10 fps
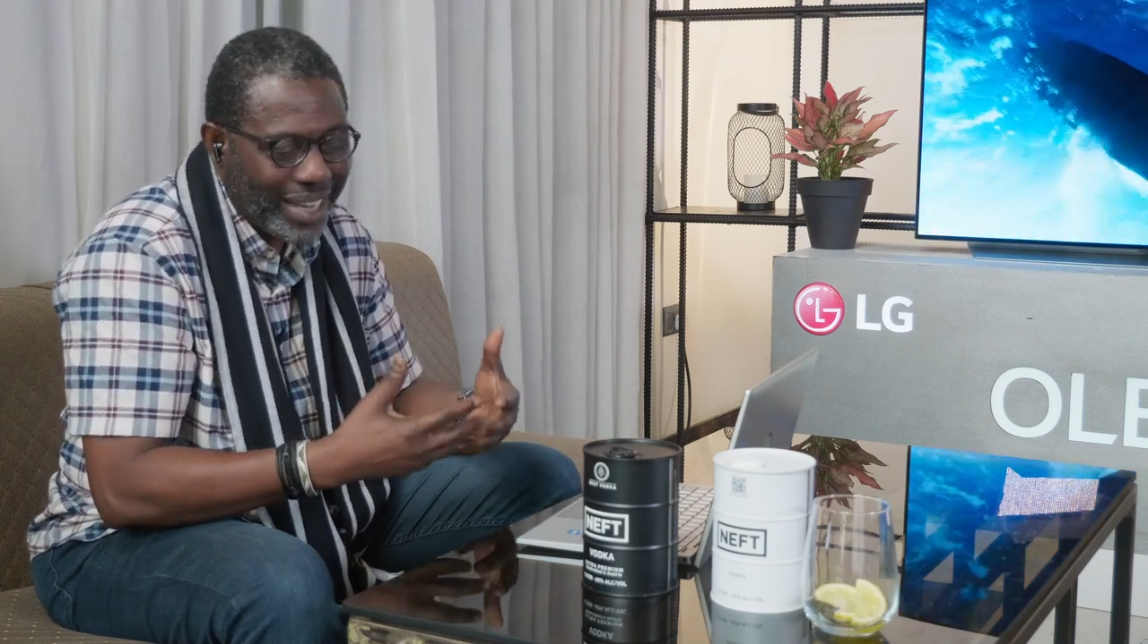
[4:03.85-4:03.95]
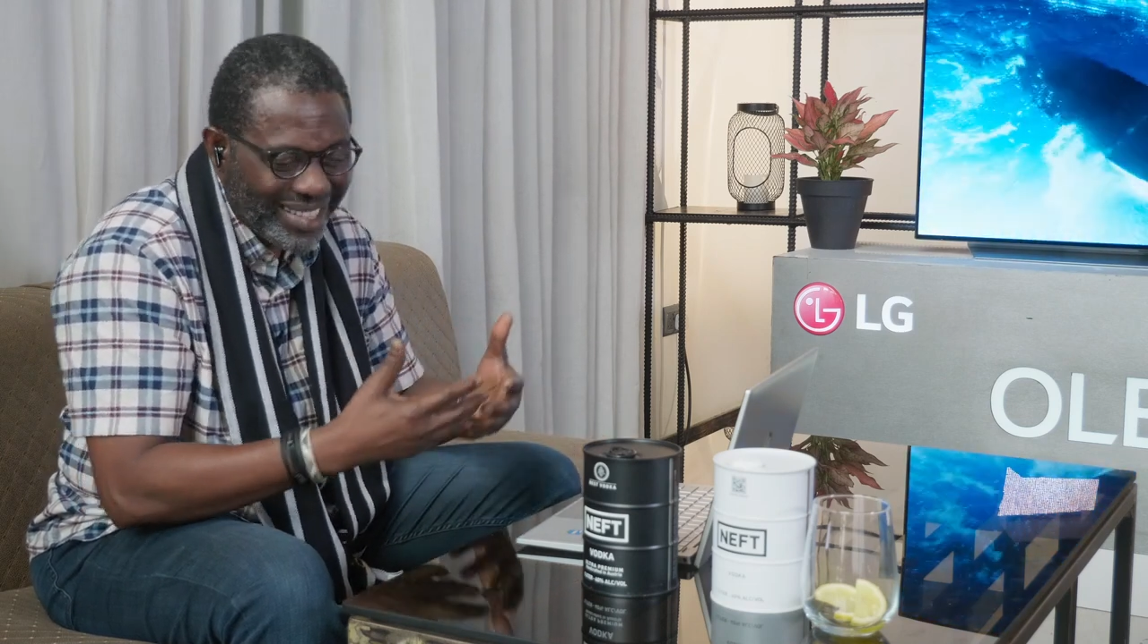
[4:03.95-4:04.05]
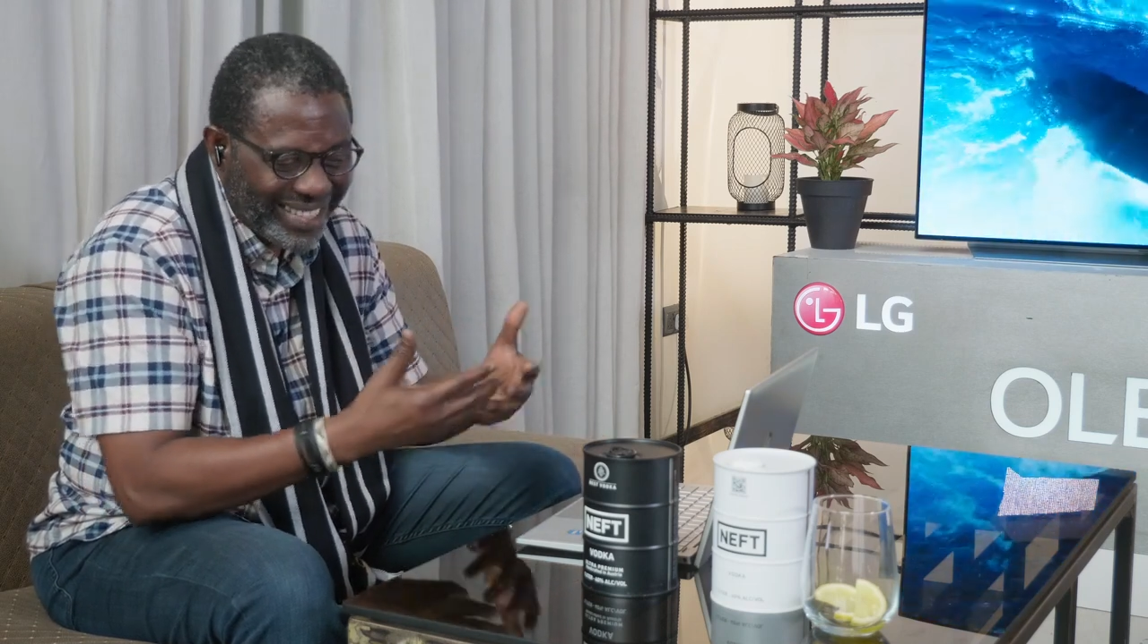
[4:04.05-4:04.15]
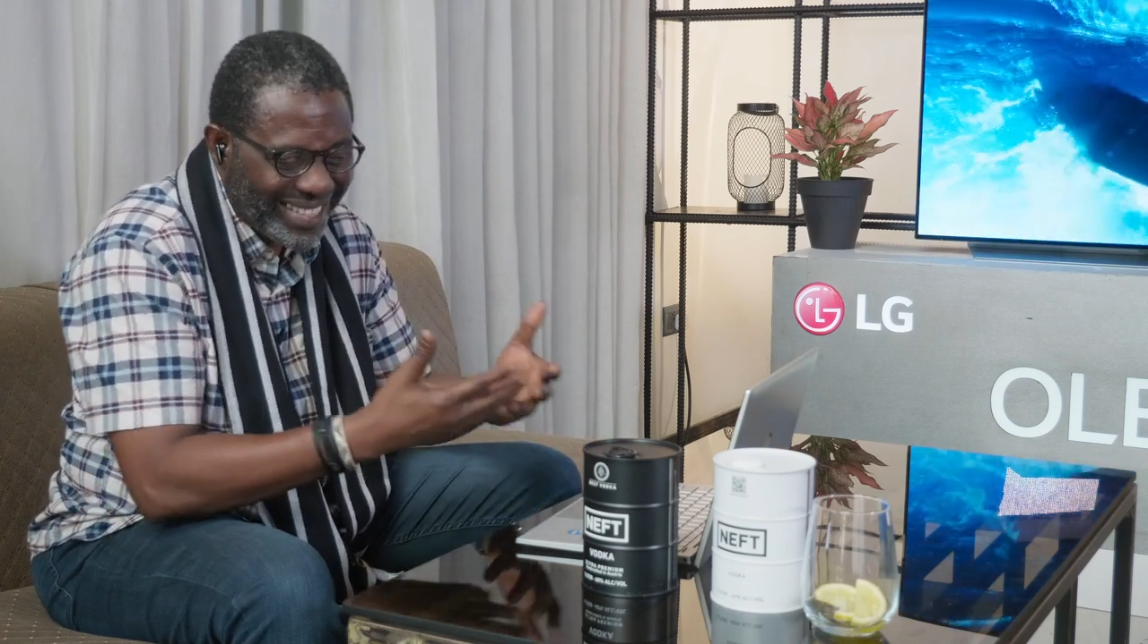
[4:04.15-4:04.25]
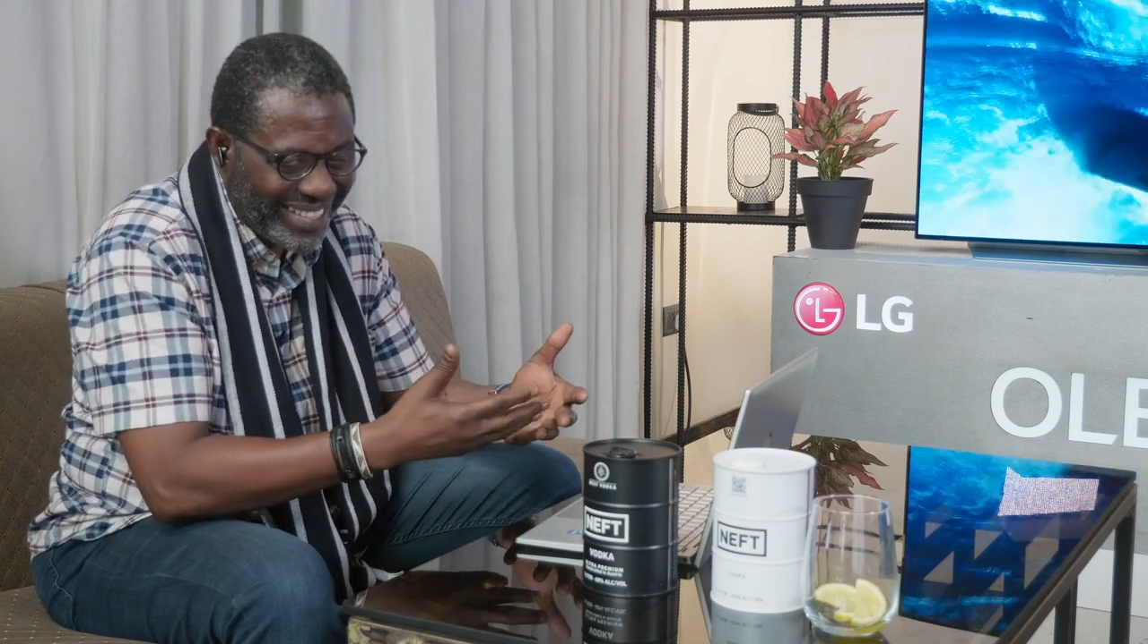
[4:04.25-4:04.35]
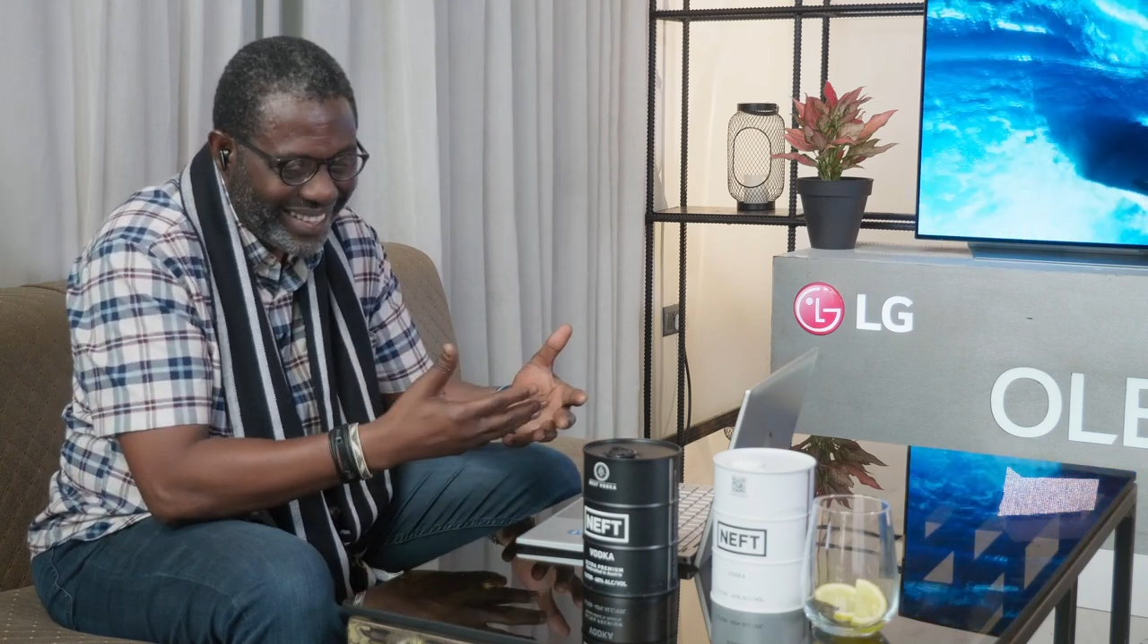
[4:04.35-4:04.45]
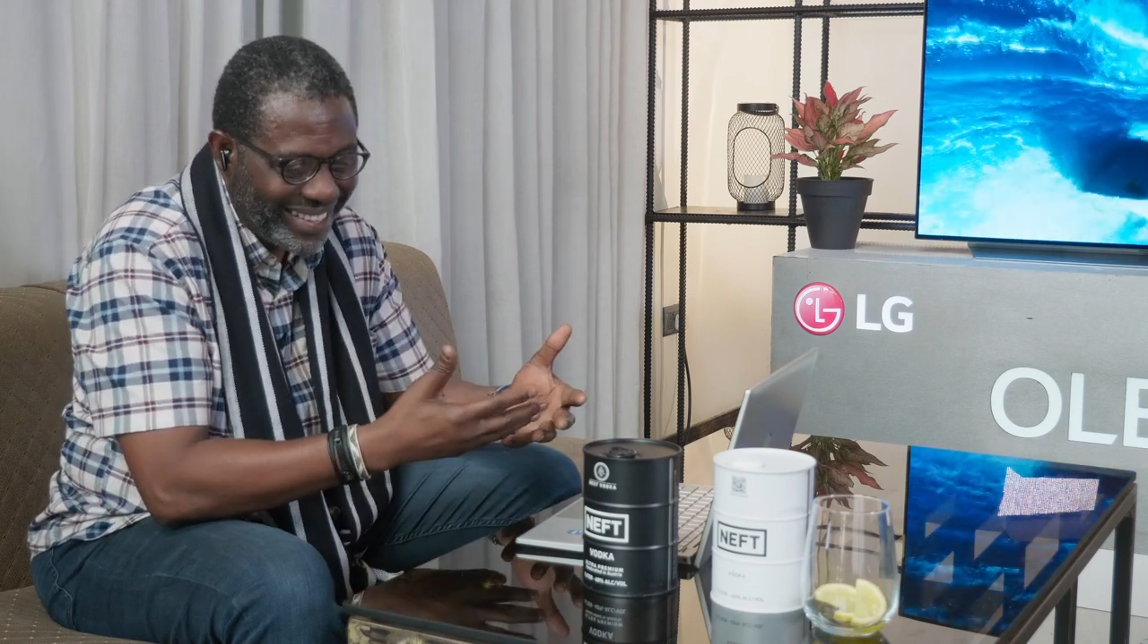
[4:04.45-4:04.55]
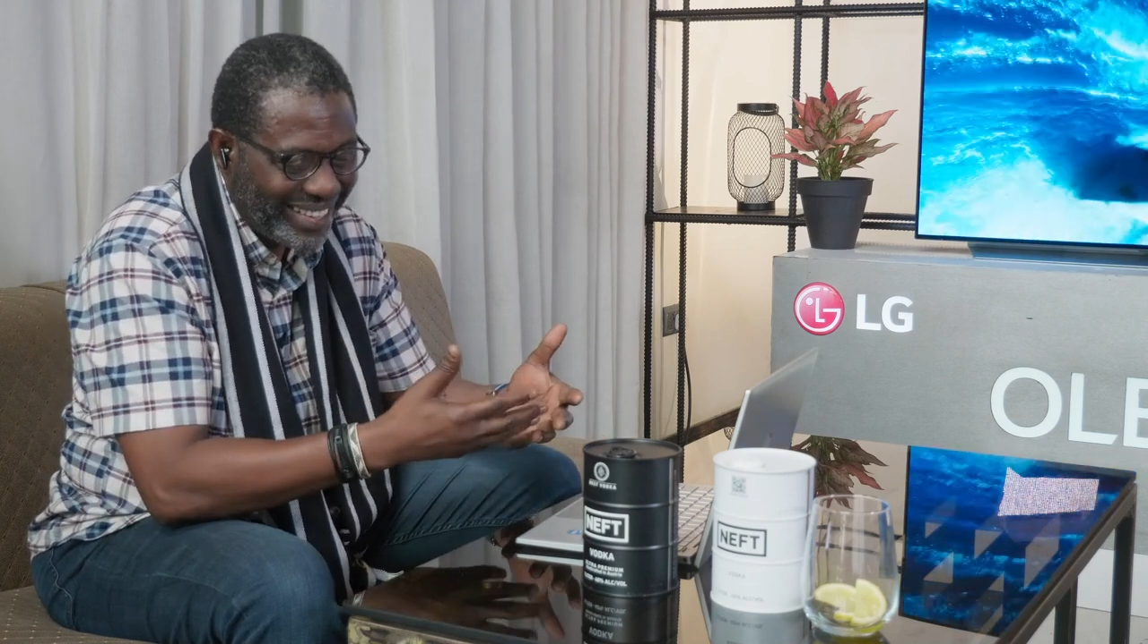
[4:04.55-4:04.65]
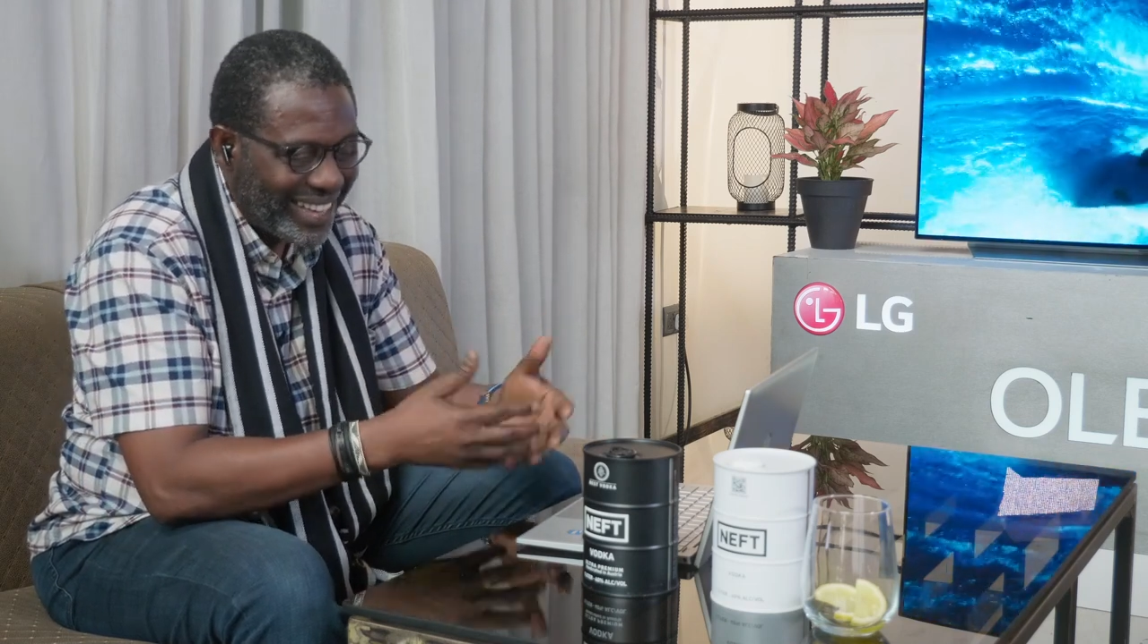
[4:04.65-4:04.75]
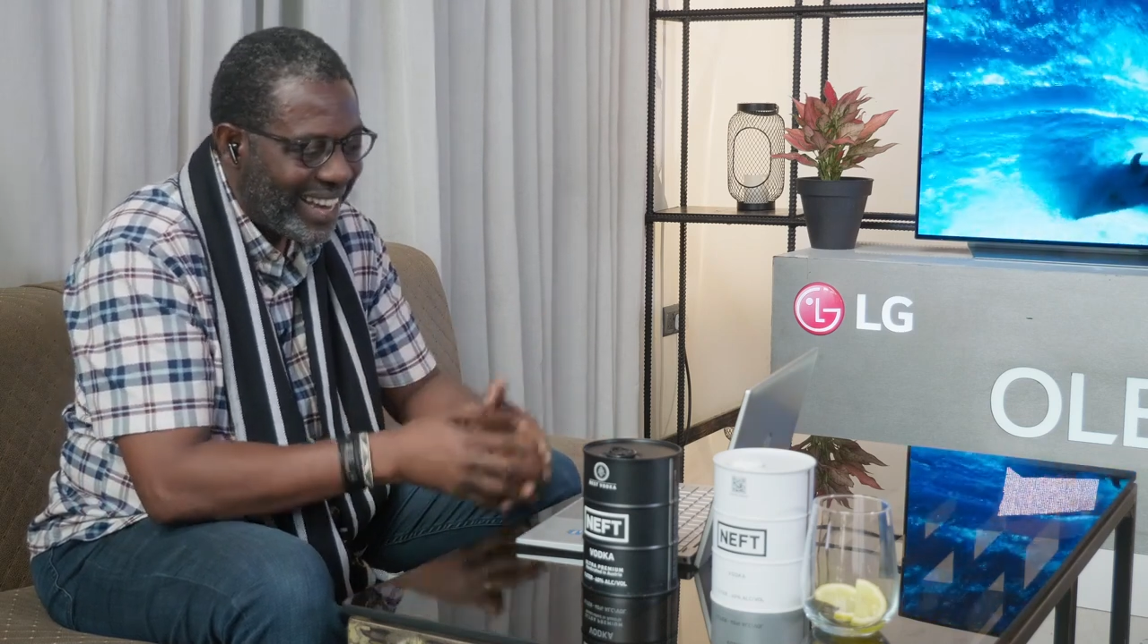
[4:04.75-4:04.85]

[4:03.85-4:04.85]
can see.